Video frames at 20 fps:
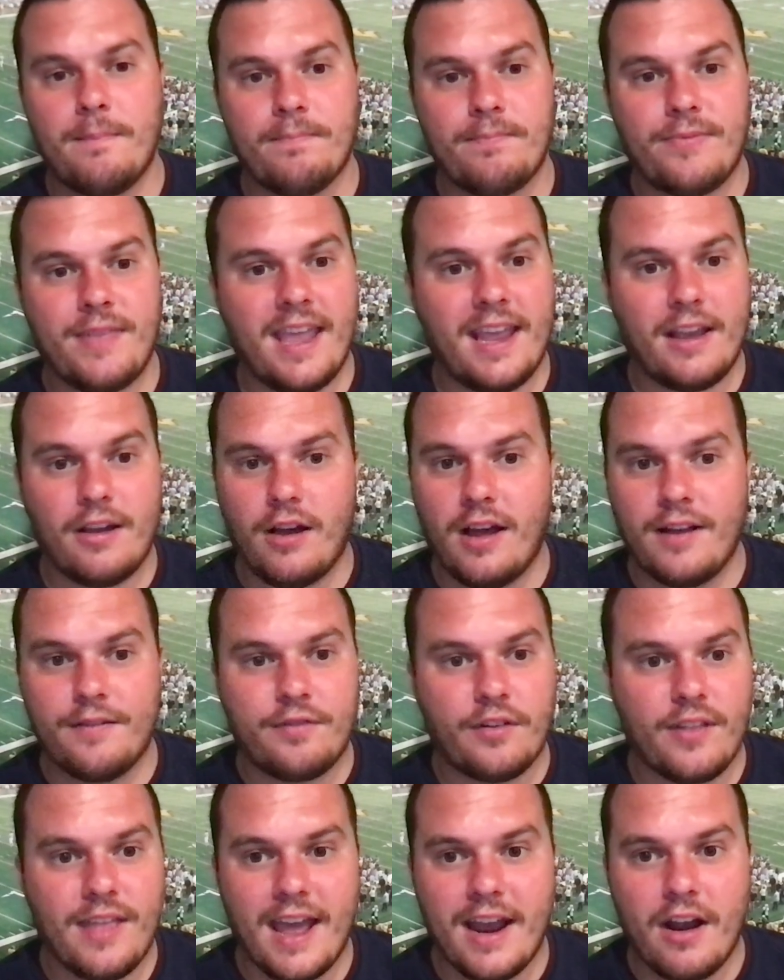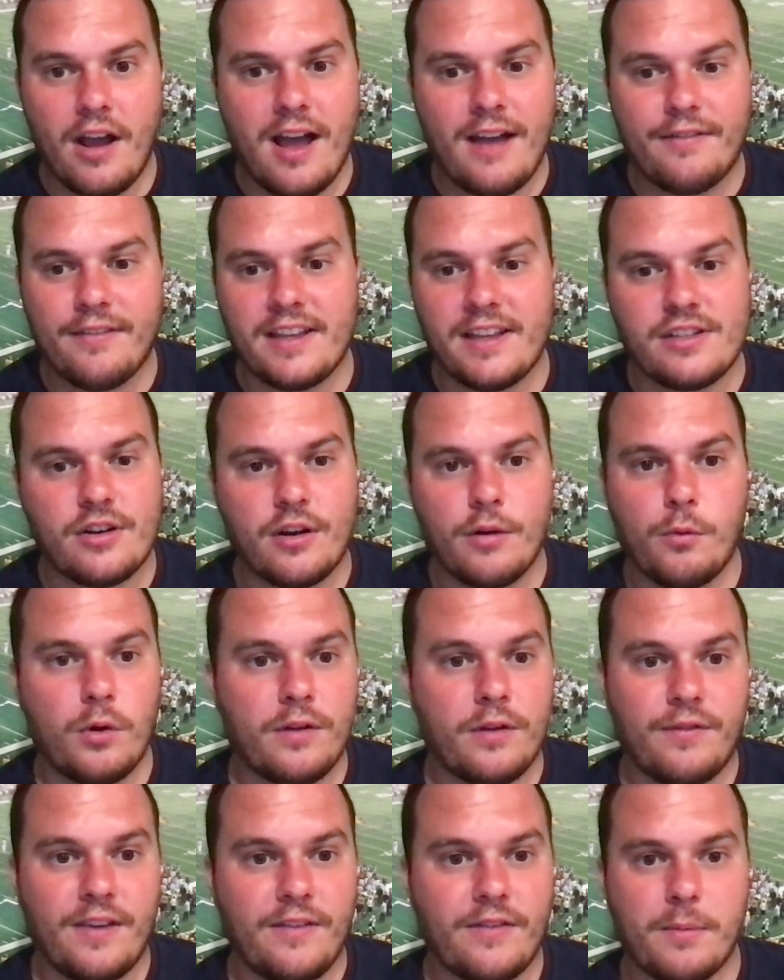Thank God for that offense, or it would
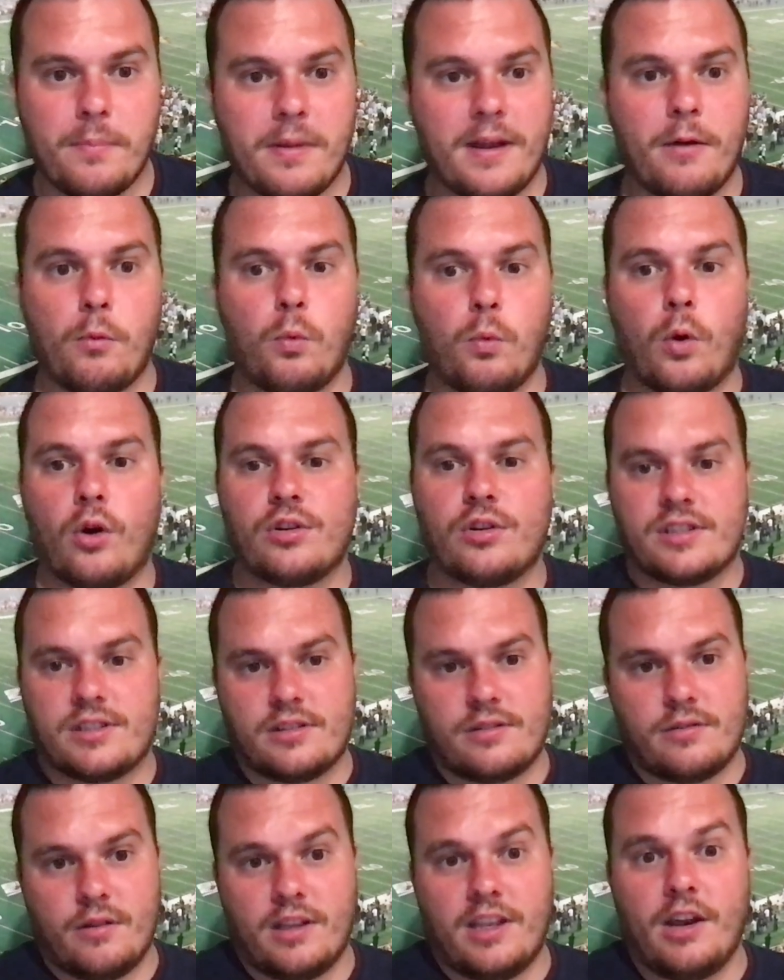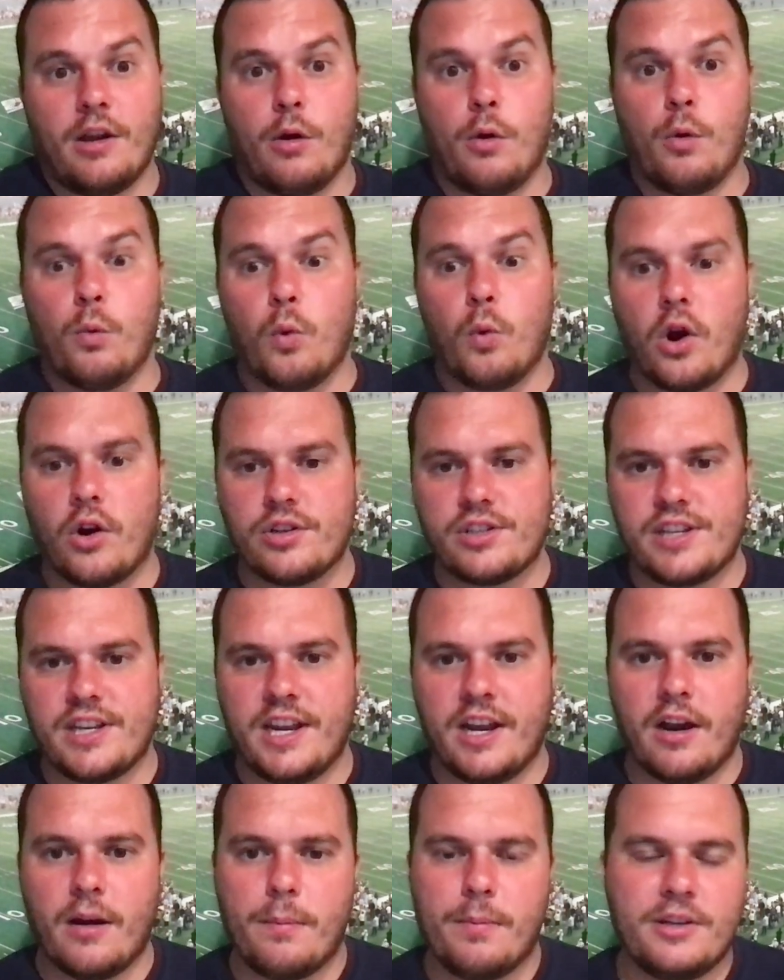have even been a worse
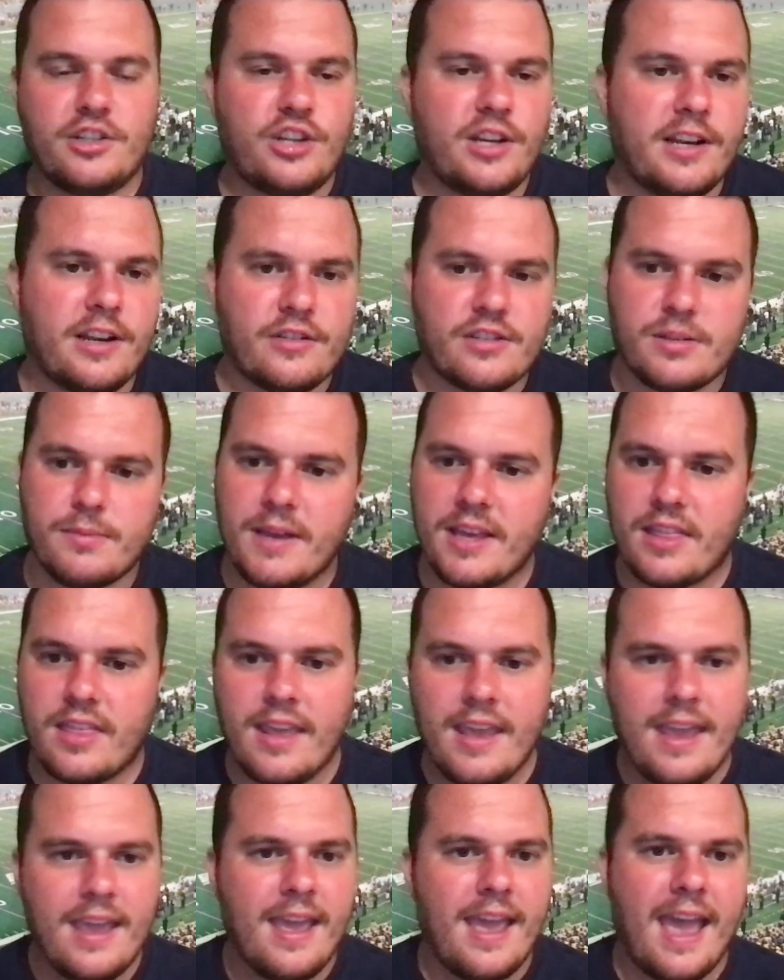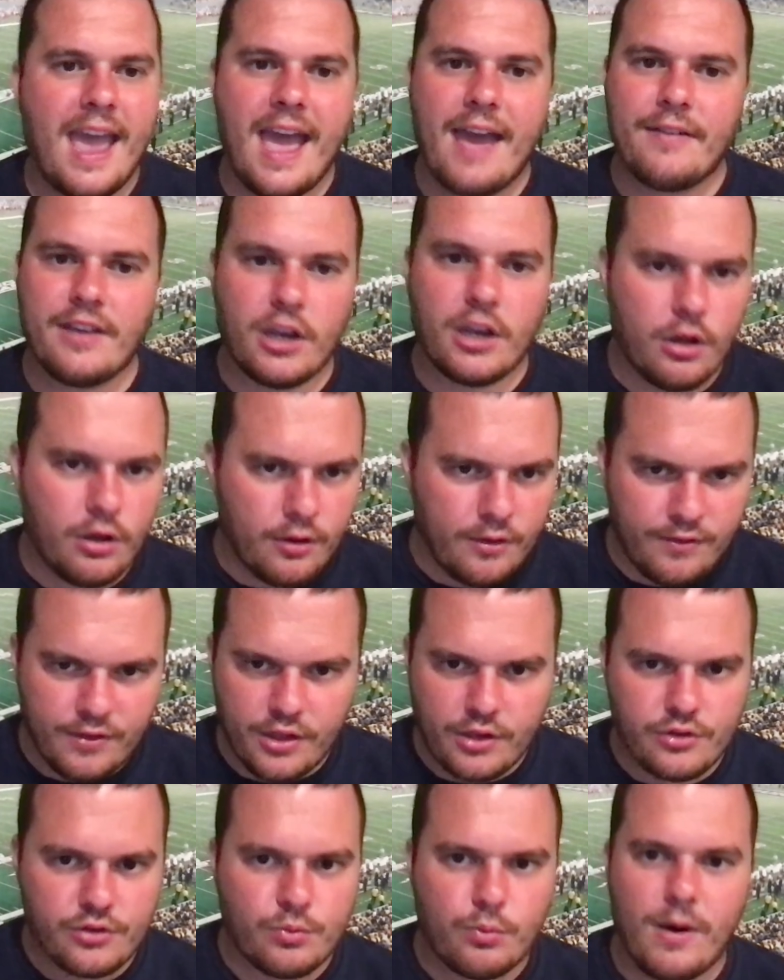year. But Geno Smith having all of
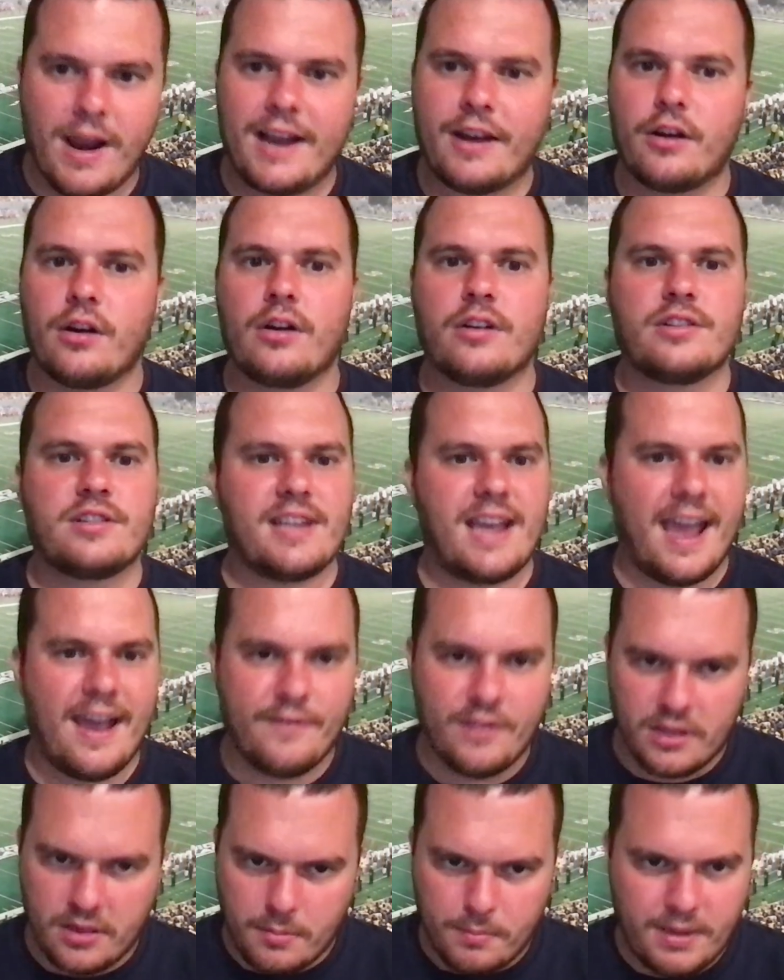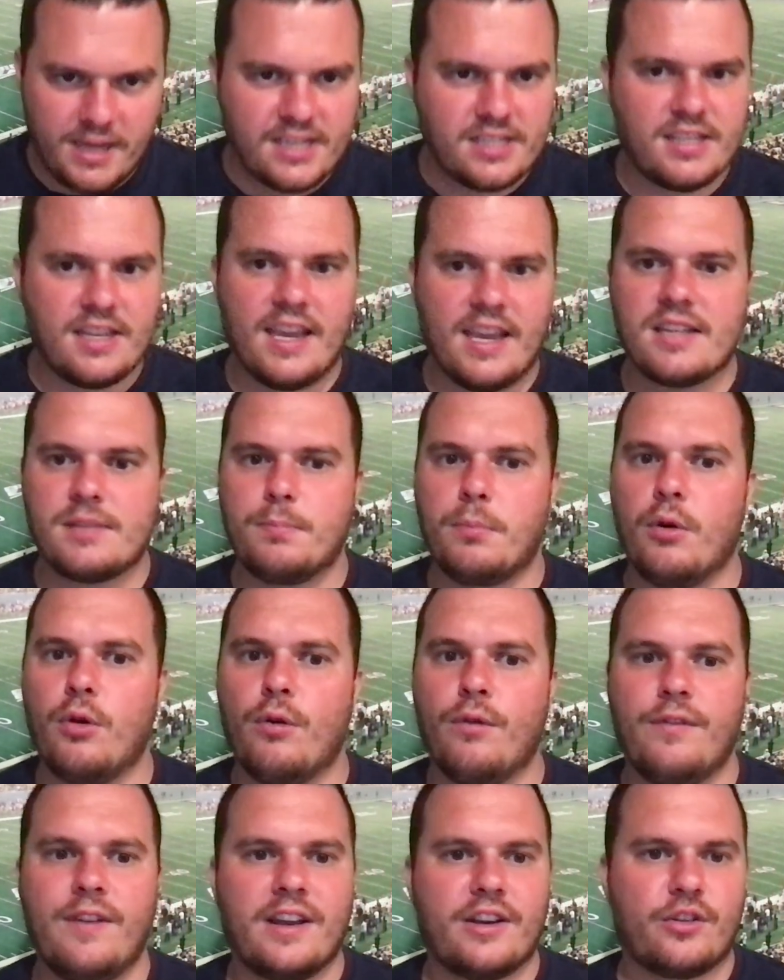those records, having the BCS
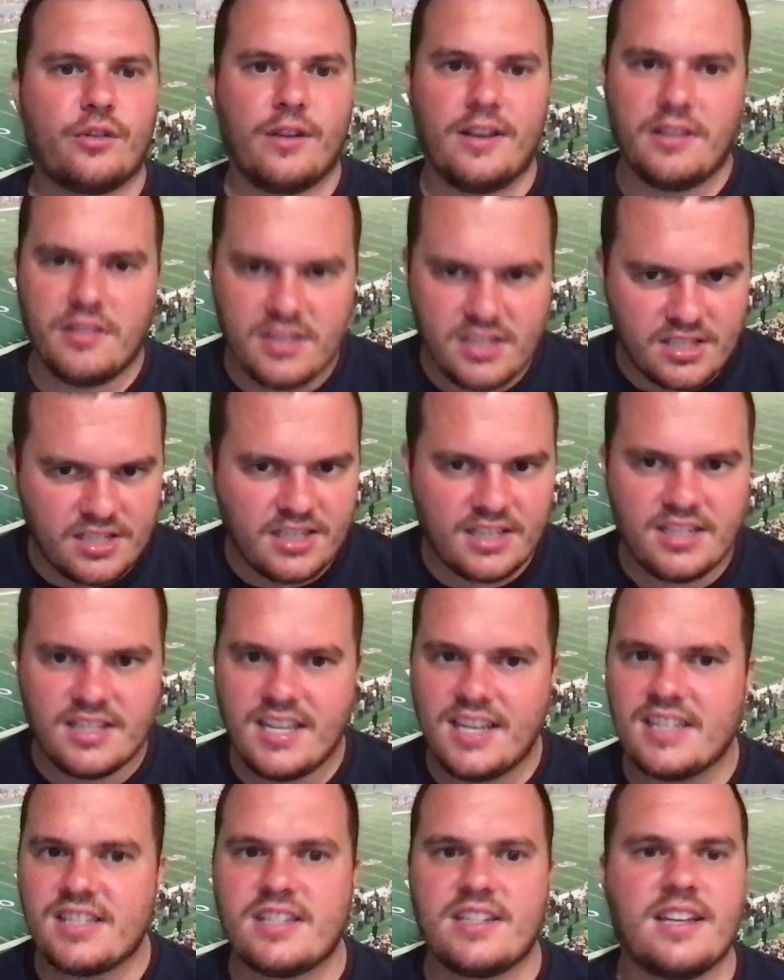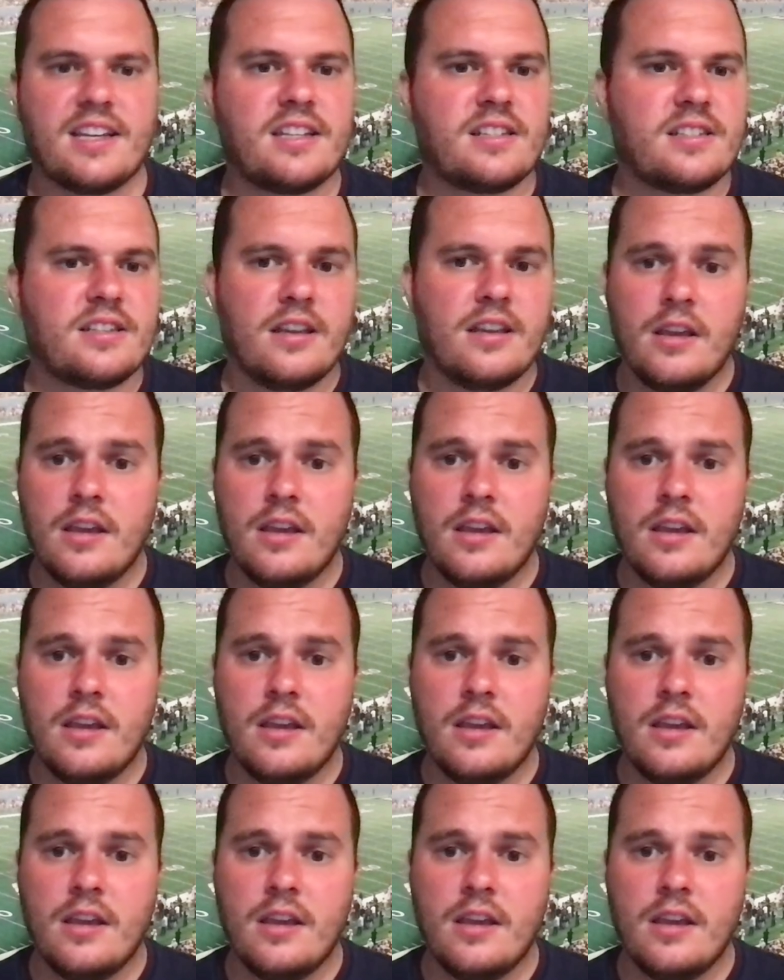Bowl victory, the statistics,